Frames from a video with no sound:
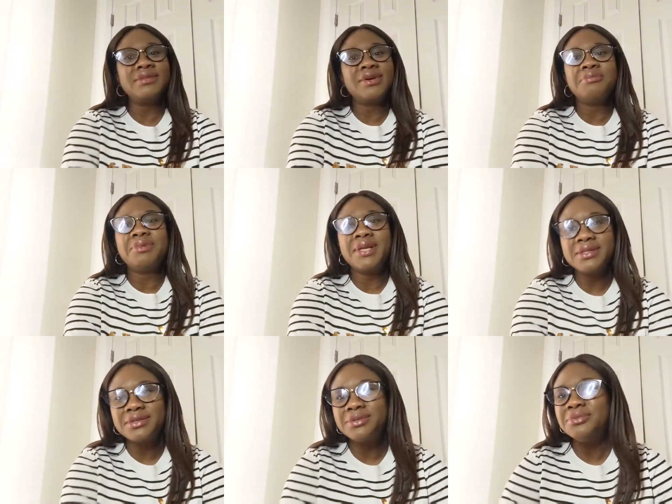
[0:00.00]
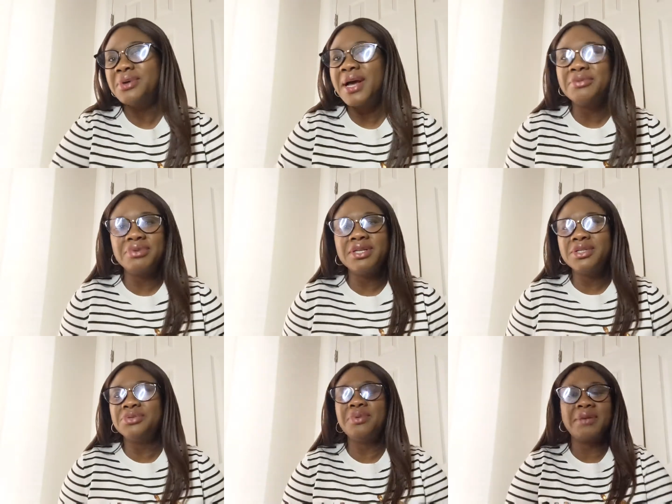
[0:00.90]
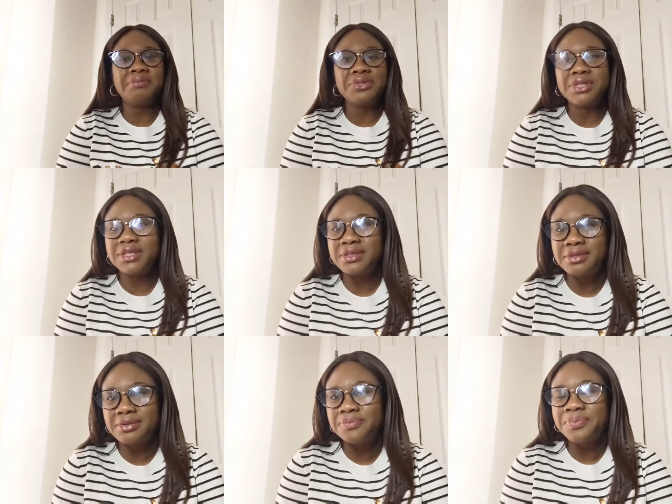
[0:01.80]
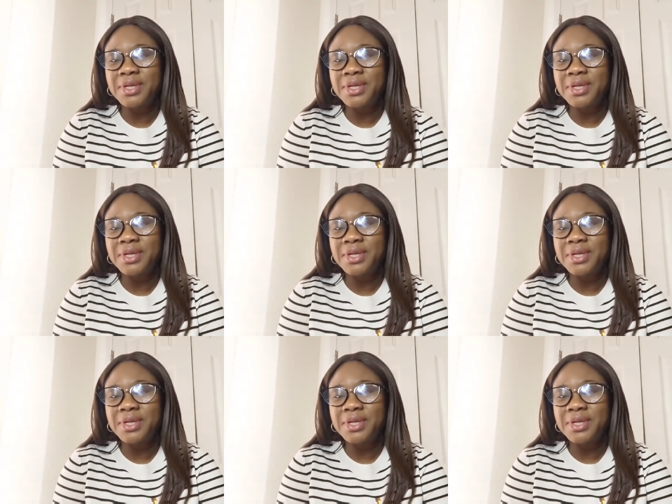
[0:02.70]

God bless you. I really do appreciate you.